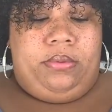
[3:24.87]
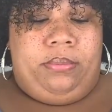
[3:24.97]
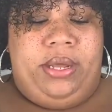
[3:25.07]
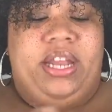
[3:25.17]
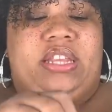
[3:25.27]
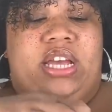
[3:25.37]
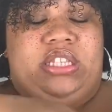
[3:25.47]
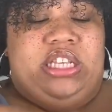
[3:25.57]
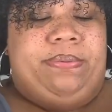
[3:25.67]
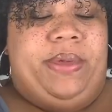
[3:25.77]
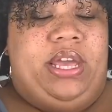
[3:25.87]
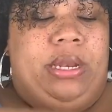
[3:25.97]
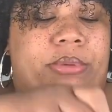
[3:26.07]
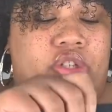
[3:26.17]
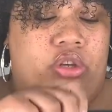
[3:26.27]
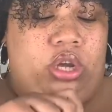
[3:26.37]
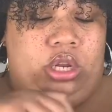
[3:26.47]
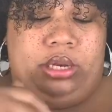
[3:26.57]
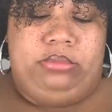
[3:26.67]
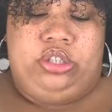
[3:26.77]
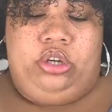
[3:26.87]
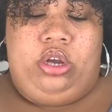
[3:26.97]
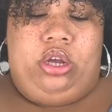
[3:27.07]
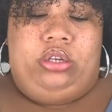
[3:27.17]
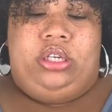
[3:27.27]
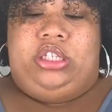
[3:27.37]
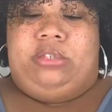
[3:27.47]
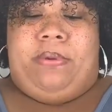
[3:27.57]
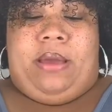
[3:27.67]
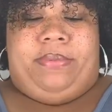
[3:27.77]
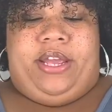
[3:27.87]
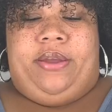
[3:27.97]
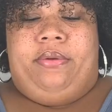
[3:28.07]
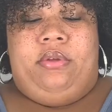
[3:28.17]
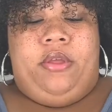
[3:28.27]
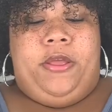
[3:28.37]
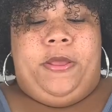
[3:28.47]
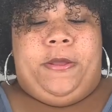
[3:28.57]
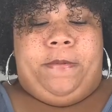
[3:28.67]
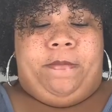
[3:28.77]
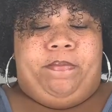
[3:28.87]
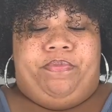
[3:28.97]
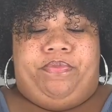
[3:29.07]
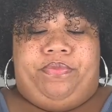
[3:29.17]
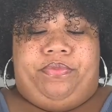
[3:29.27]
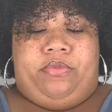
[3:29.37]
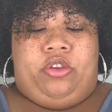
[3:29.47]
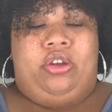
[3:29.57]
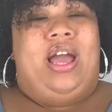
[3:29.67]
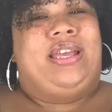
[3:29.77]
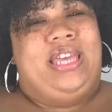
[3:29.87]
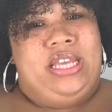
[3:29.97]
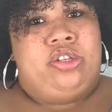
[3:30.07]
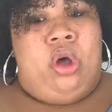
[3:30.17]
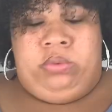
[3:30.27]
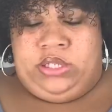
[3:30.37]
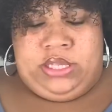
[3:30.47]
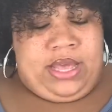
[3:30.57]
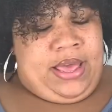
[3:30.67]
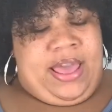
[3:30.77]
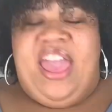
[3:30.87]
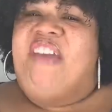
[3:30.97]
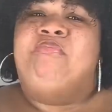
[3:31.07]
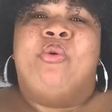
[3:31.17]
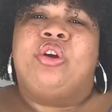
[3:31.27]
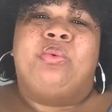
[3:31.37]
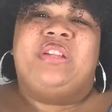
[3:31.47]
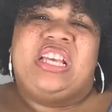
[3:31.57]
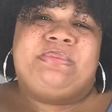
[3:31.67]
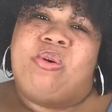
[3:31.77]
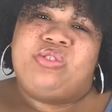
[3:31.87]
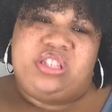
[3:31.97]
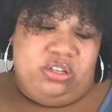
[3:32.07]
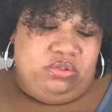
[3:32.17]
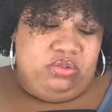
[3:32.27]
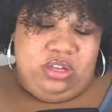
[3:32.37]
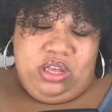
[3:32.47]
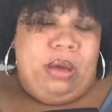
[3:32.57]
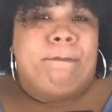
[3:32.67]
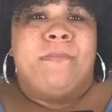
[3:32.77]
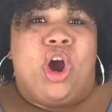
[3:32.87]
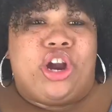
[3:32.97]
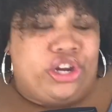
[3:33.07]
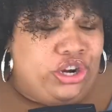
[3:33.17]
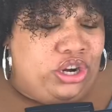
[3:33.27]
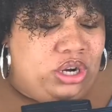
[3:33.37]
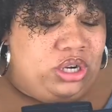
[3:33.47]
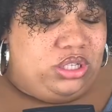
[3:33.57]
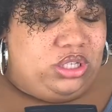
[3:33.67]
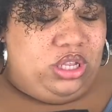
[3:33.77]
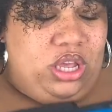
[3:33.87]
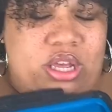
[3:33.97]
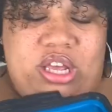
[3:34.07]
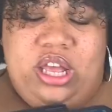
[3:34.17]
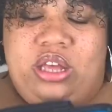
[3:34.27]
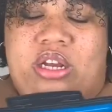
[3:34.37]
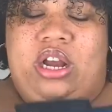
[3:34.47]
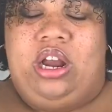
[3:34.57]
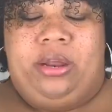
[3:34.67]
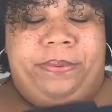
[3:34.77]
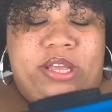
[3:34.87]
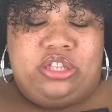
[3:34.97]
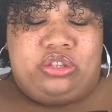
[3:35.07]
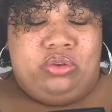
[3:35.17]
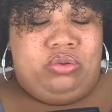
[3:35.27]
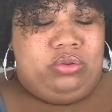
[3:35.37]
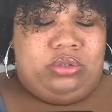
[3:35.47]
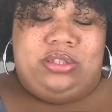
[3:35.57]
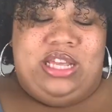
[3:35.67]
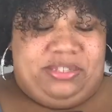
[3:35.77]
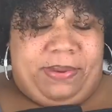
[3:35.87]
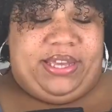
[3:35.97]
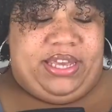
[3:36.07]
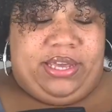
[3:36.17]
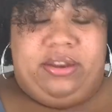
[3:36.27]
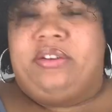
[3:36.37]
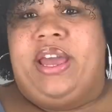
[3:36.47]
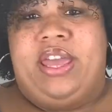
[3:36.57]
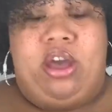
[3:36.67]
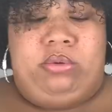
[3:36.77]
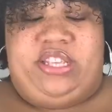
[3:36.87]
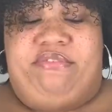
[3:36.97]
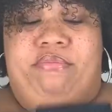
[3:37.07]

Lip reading: But it does expand. Let me show y'all. It just popped down. You know how kids always have more than what they're supposed to? Markers, color pencils. That's my kid, okay? He always have